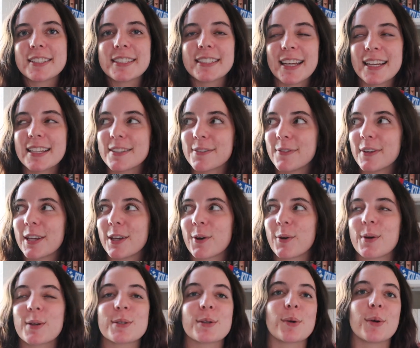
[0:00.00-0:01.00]
Today's
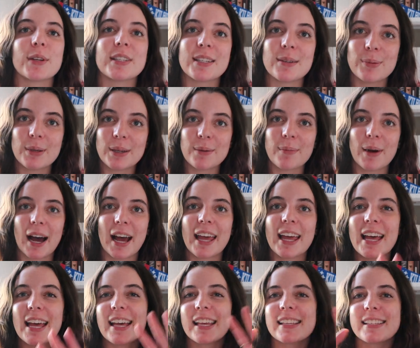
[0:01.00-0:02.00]
video is going to be my
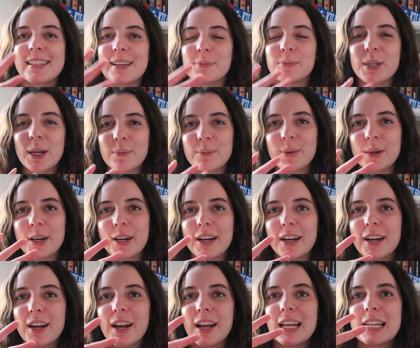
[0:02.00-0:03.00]

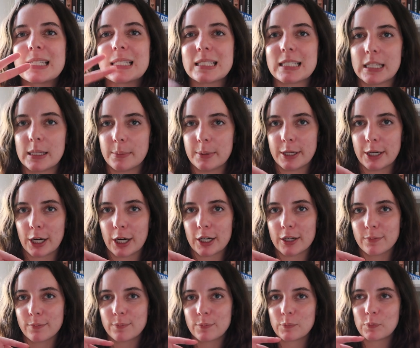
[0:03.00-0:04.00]
September TBR.
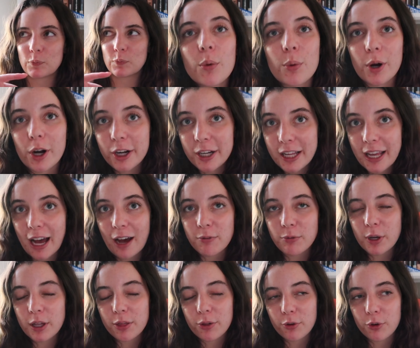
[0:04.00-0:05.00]
We're already
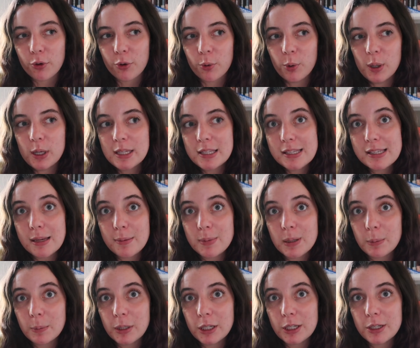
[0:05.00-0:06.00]
halfway through
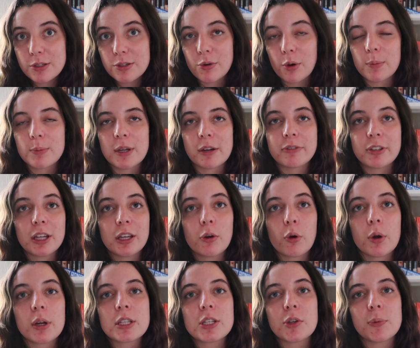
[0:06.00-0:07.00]
September, so I'm definitely
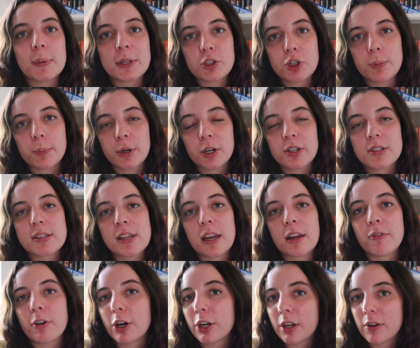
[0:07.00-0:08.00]
going to mention books that
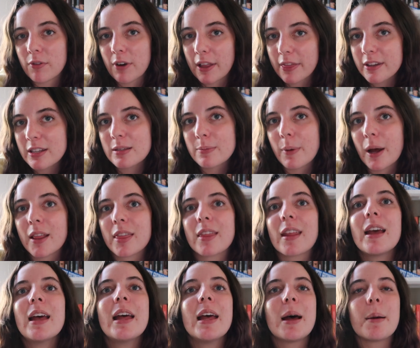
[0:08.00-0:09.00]
I've already read this month,
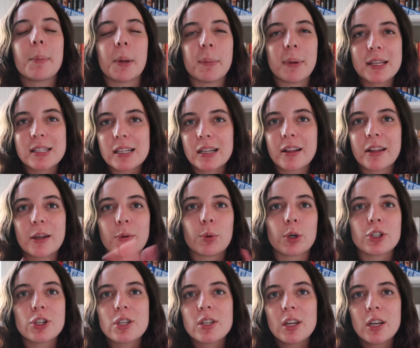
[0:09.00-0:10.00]
but basically
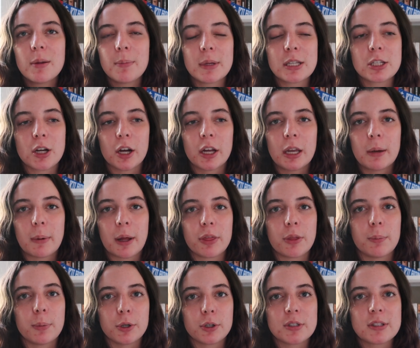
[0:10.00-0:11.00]
we're just going to be talking about
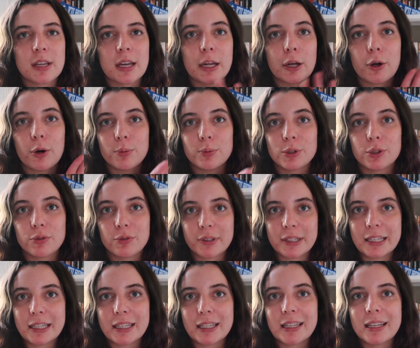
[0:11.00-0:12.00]
the books that I hope to
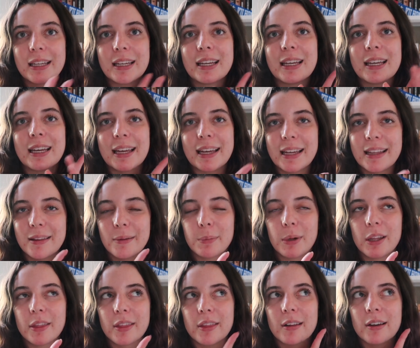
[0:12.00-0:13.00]
read in the
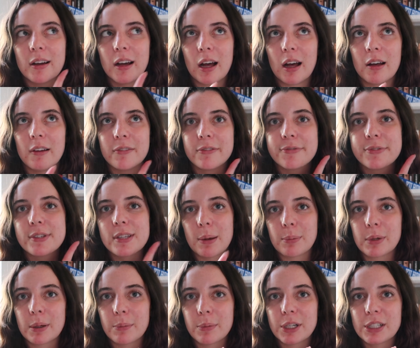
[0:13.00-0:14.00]
month of
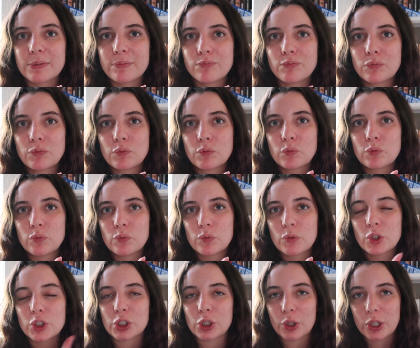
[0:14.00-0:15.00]
September.
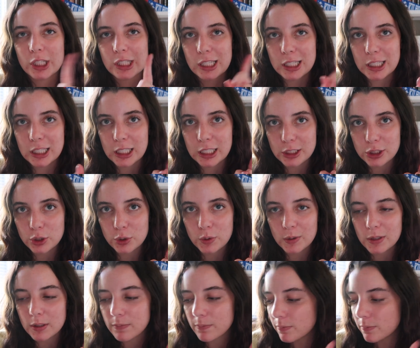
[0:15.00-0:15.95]
So let's get into it.